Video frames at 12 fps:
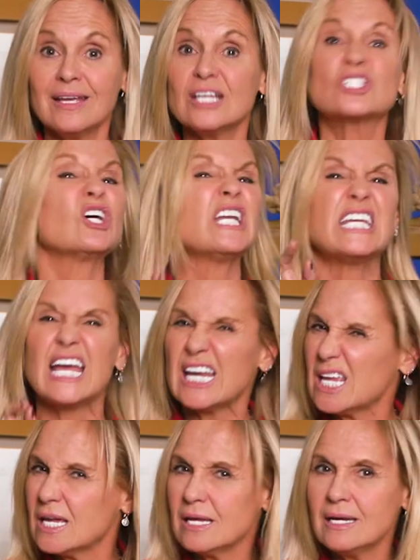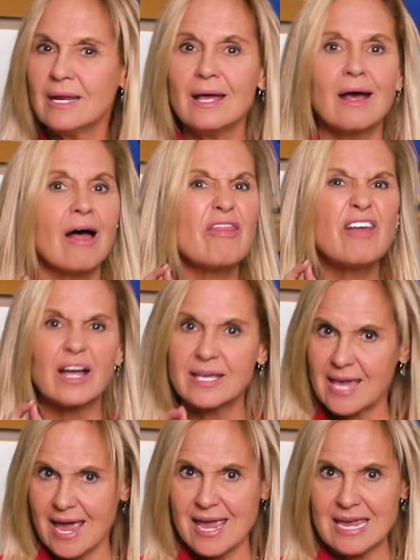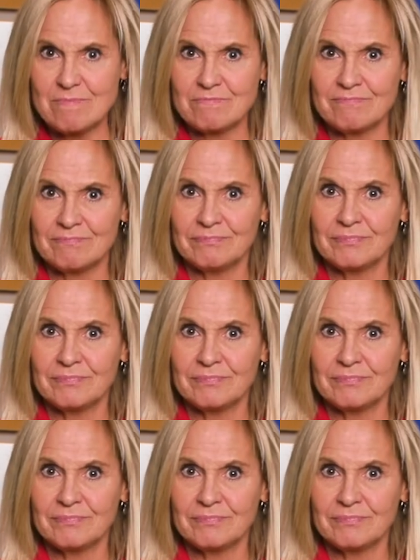is going to get in the game.